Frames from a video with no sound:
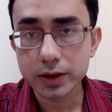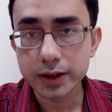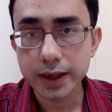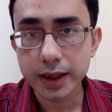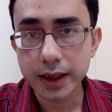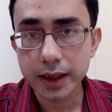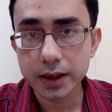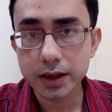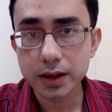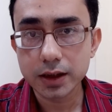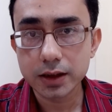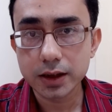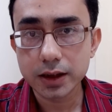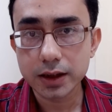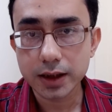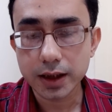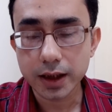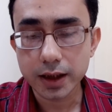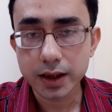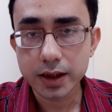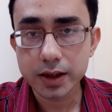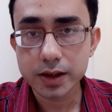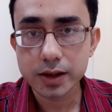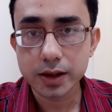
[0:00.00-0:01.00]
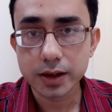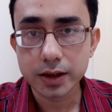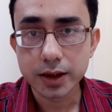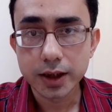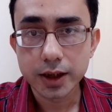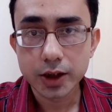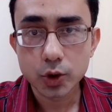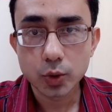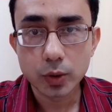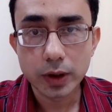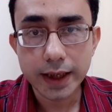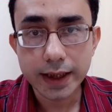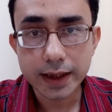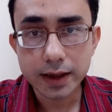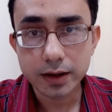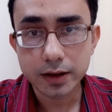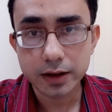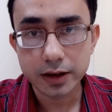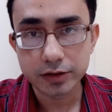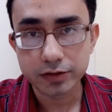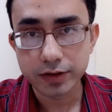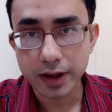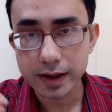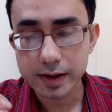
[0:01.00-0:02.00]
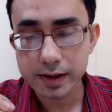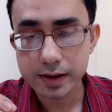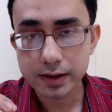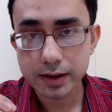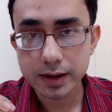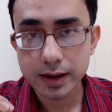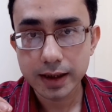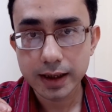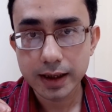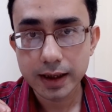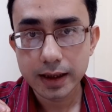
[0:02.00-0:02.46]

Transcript: the internet connection to later revise.